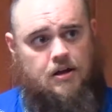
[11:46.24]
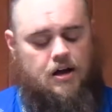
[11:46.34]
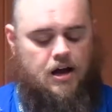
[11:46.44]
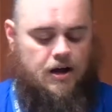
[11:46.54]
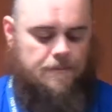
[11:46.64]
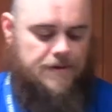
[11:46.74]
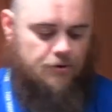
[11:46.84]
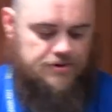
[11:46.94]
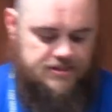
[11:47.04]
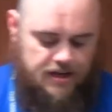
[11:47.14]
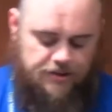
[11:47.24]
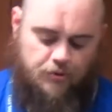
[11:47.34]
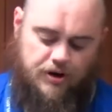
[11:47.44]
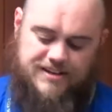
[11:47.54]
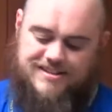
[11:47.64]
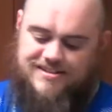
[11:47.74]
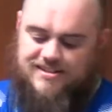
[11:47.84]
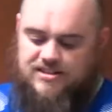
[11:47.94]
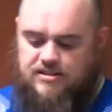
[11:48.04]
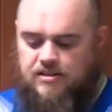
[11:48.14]
There were
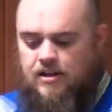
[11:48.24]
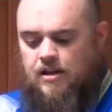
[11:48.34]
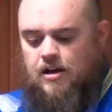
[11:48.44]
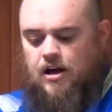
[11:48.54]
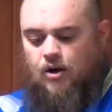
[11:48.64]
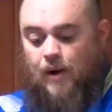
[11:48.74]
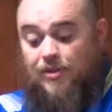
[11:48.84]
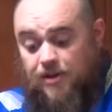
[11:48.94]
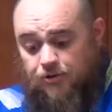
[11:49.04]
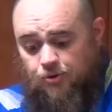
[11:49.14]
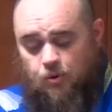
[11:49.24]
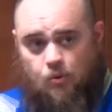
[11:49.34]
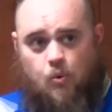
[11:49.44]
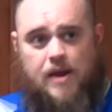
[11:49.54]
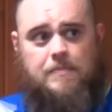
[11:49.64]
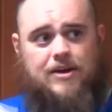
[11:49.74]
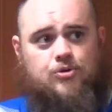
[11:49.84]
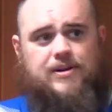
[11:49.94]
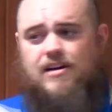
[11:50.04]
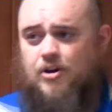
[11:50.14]
instances around the country where white men who
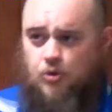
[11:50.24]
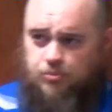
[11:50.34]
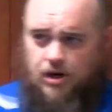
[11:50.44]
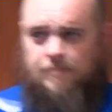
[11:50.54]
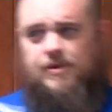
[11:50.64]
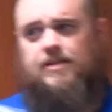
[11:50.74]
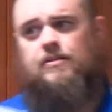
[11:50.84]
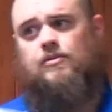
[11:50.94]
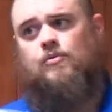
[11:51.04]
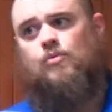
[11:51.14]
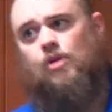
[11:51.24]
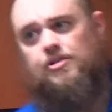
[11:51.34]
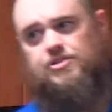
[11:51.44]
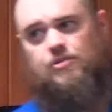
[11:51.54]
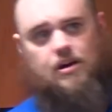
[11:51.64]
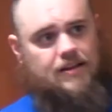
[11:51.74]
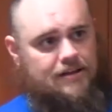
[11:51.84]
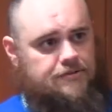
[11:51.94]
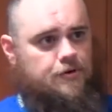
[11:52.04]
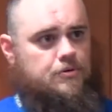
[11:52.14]
did not own property were also not
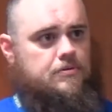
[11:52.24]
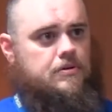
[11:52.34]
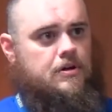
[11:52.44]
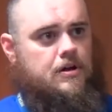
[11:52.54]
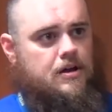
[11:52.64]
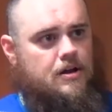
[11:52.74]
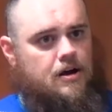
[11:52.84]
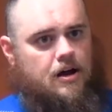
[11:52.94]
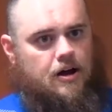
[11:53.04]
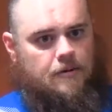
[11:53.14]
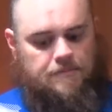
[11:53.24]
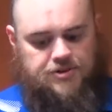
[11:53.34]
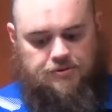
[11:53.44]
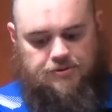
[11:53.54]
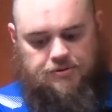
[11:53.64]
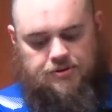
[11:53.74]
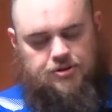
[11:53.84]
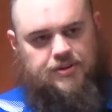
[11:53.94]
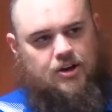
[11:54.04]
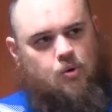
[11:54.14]
allowed to vote.
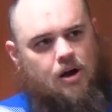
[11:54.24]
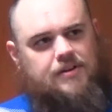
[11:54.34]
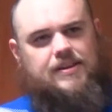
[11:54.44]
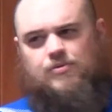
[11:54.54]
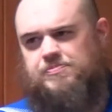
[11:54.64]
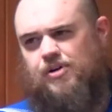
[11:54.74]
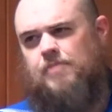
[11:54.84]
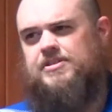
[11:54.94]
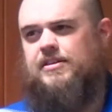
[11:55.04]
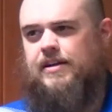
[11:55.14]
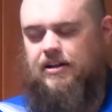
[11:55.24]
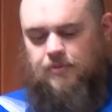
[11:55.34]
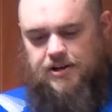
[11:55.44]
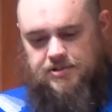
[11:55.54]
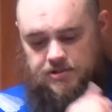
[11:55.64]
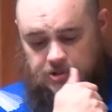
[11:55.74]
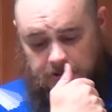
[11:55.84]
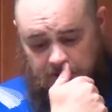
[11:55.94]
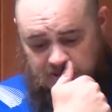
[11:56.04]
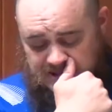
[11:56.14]
So the equality that was promised in the Declaration
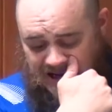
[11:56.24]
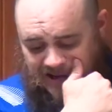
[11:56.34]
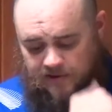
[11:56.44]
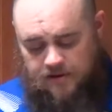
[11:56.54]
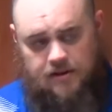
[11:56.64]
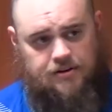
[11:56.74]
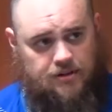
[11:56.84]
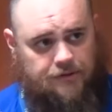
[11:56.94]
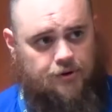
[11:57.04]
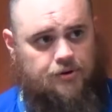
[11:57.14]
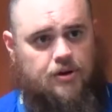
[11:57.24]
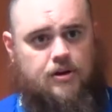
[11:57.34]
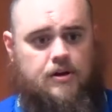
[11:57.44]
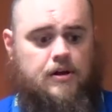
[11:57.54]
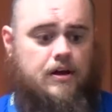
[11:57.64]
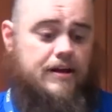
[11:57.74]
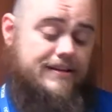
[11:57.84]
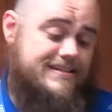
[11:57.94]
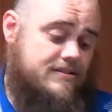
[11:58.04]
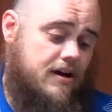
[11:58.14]
certainly was not delivered, at
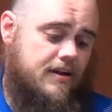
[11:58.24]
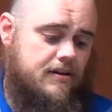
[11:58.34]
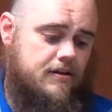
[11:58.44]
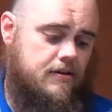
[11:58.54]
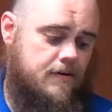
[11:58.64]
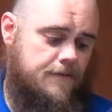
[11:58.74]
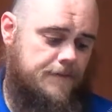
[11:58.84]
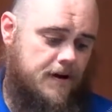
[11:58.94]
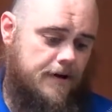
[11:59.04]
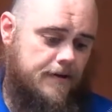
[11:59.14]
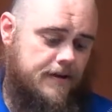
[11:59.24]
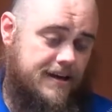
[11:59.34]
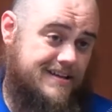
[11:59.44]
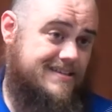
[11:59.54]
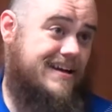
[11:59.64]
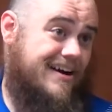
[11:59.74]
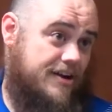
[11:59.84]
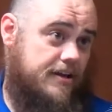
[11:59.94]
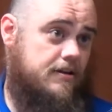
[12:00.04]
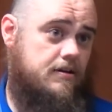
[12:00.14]
least not in its
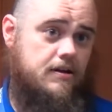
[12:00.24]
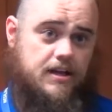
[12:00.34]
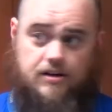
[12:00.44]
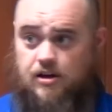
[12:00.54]
entirety in the